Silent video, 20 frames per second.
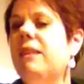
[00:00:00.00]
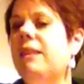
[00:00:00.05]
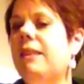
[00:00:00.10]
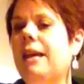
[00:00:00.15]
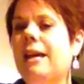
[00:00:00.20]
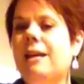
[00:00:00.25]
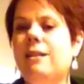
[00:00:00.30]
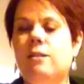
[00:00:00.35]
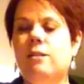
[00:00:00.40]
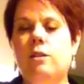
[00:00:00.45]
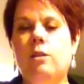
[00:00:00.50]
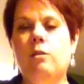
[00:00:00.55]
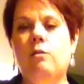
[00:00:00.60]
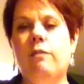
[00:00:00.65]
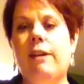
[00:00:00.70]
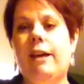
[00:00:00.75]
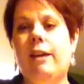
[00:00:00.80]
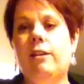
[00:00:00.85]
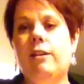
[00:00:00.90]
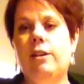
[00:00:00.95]
it has no
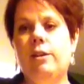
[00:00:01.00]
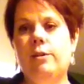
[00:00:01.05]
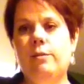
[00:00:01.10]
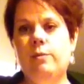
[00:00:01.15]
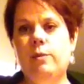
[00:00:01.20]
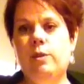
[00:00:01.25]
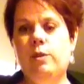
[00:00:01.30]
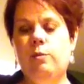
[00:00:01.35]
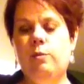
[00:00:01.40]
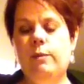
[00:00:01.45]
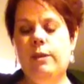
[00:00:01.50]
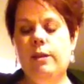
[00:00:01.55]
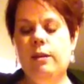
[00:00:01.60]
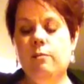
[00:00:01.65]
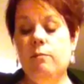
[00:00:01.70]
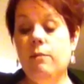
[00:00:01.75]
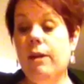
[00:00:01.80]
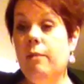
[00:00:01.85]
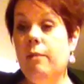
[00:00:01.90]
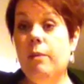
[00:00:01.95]
value
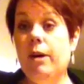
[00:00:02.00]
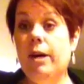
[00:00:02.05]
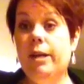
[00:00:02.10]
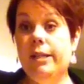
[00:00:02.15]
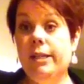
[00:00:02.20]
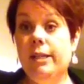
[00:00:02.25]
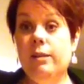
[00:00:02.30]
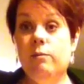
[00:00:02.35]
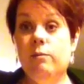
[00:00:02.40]
to my body